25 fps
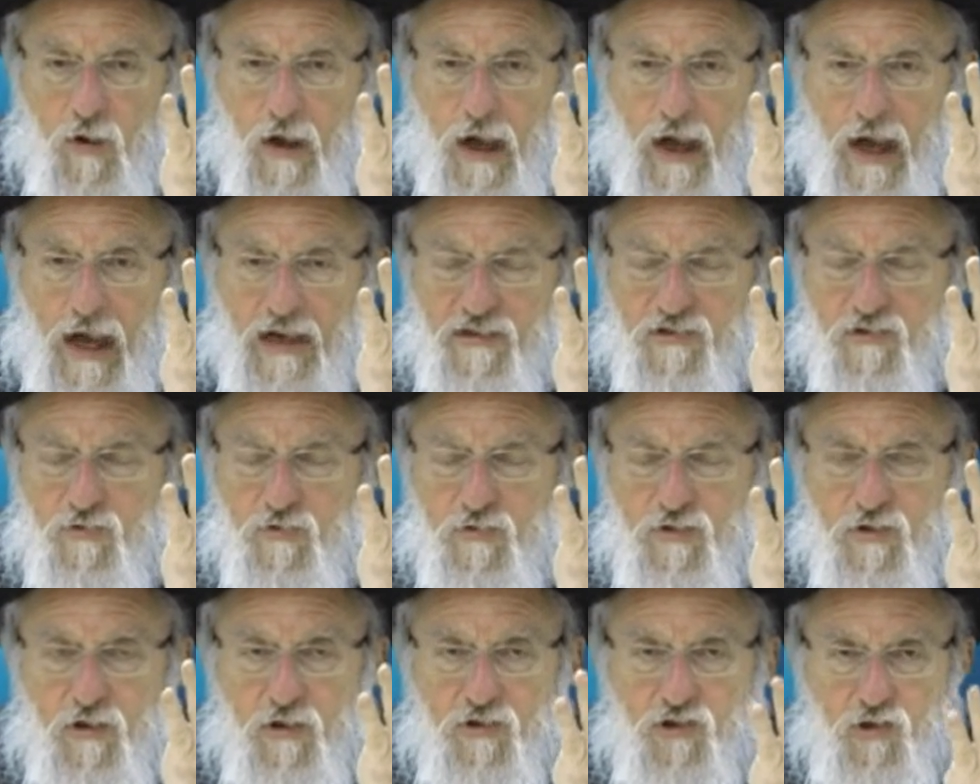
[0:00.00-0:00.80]

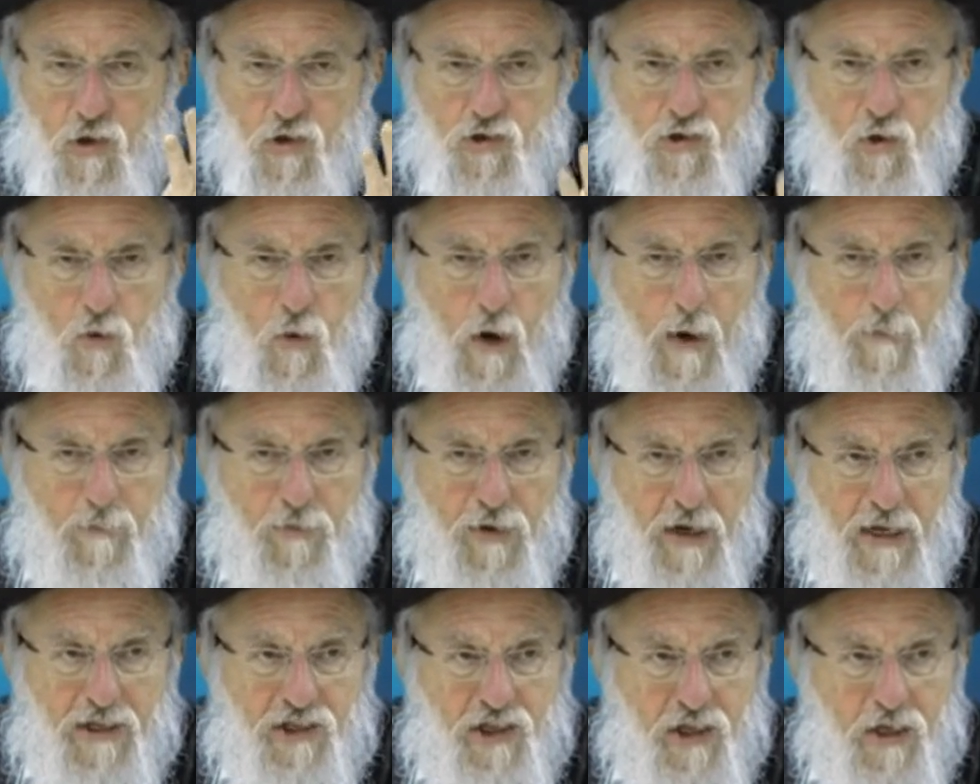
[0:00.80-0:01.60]
has social
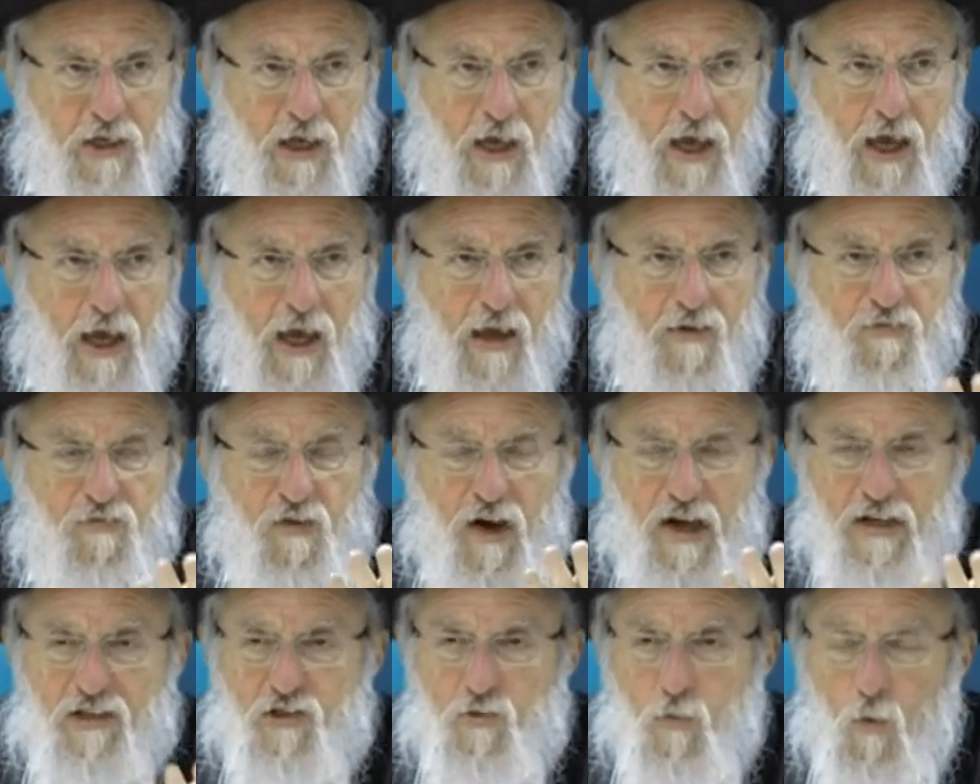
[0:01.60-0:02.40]
cooperation, he
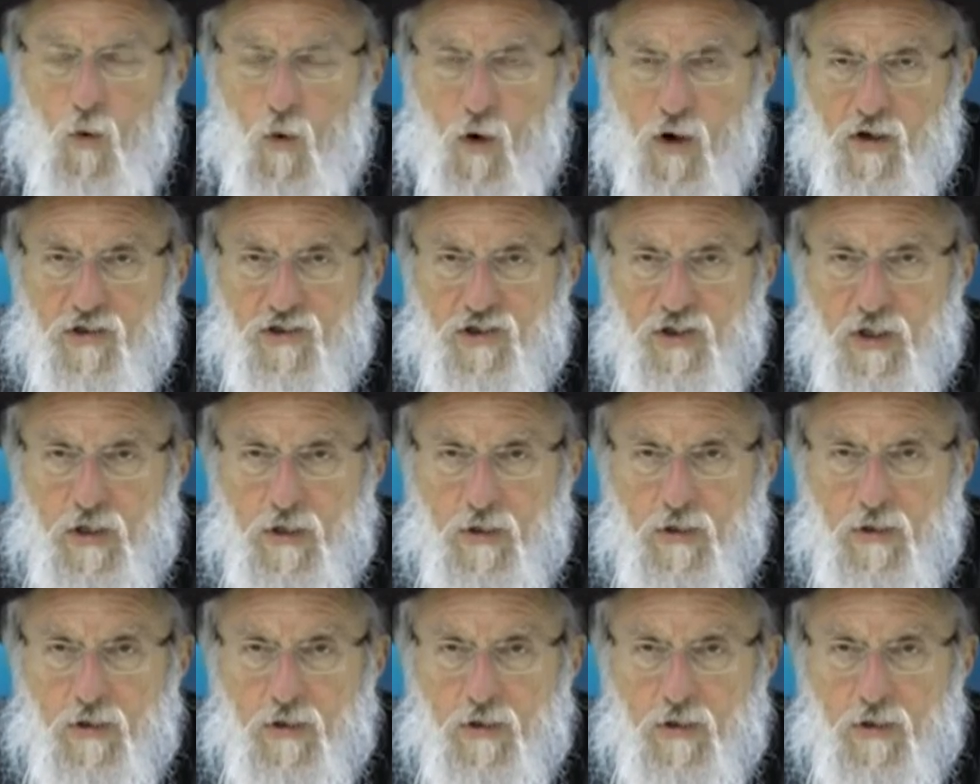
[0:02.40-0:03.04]
fights wars,